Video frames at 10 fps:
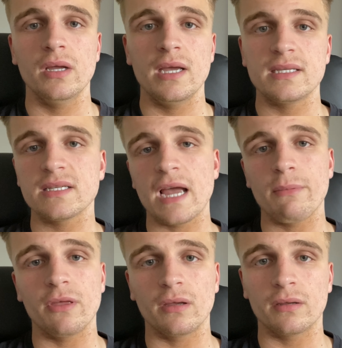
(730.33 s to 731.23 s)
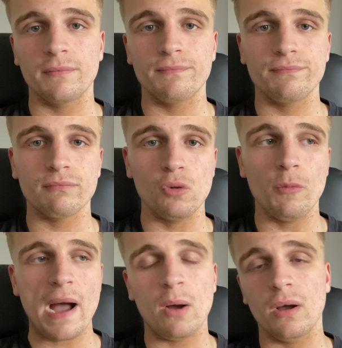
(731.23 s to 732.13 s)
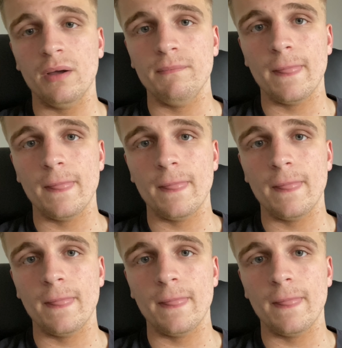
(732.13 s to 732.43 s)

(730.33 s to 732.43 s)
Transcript: It's the same thing. More power,